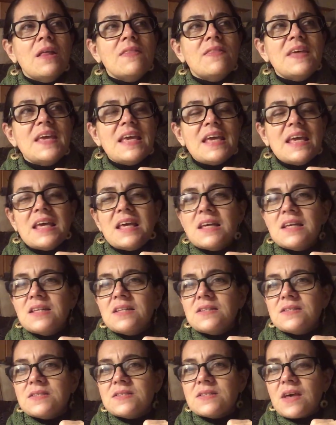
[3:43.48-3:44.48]
the
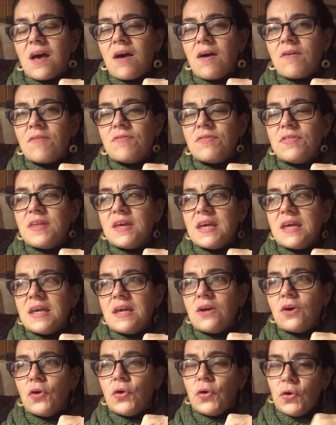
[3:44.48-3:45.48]
ends of
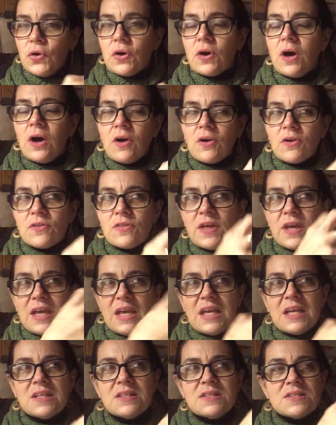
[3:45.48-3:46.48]
the hook, or the
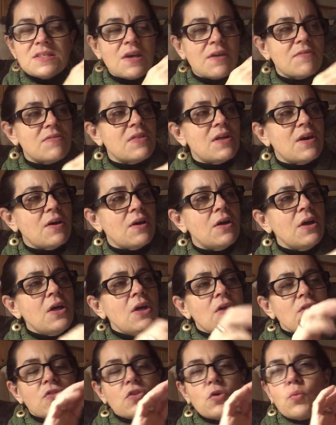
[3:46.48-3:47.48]
ends of the
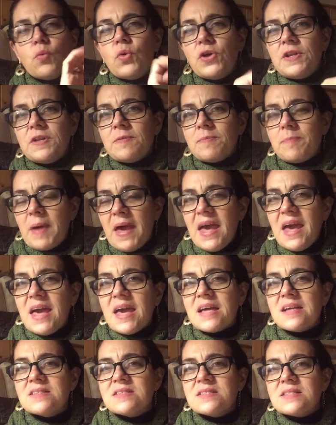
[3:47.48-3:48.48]
wooden
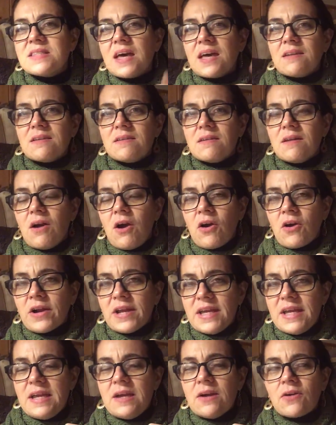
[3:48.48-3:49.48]
pegs that are
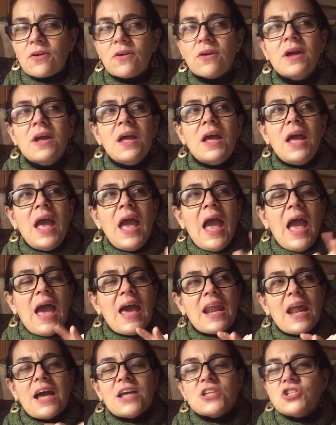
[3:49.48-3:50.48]
here,
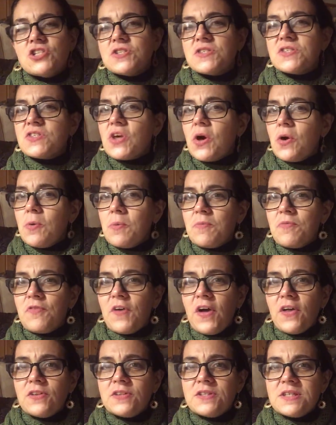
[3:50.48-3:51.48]
and I just soap
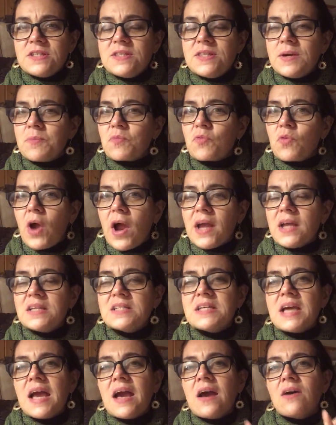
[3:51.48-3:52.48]
felted them right
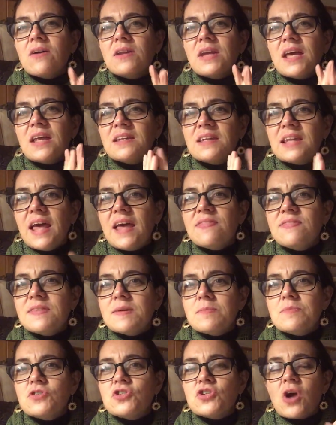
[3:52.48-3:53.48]
down and let
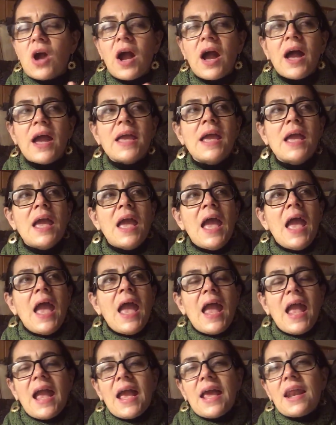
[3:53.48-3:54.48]
them dry,
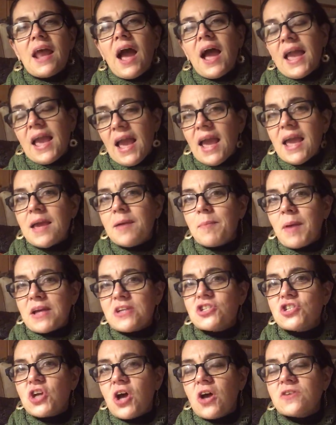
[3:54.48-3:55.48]
and I hang my
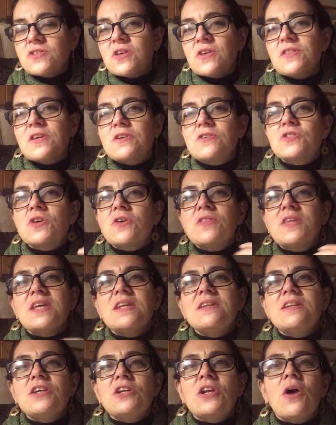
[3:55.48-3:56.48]
shawls on there so
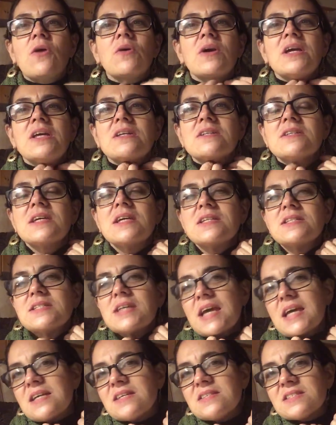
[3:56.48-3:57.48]
that it
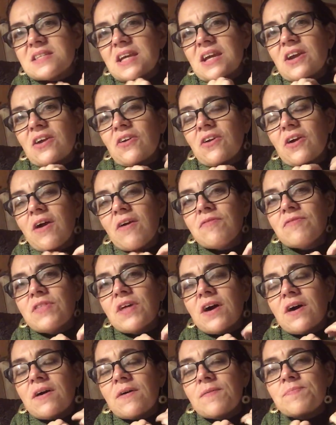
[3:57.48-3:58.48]
takes care of
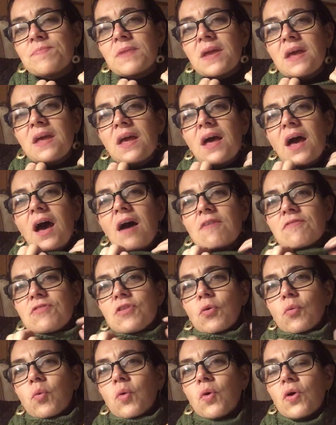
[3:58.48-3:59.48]

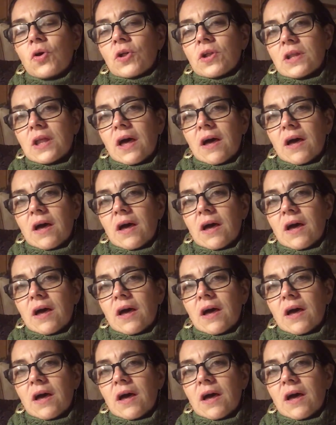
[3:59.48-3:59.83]
the wool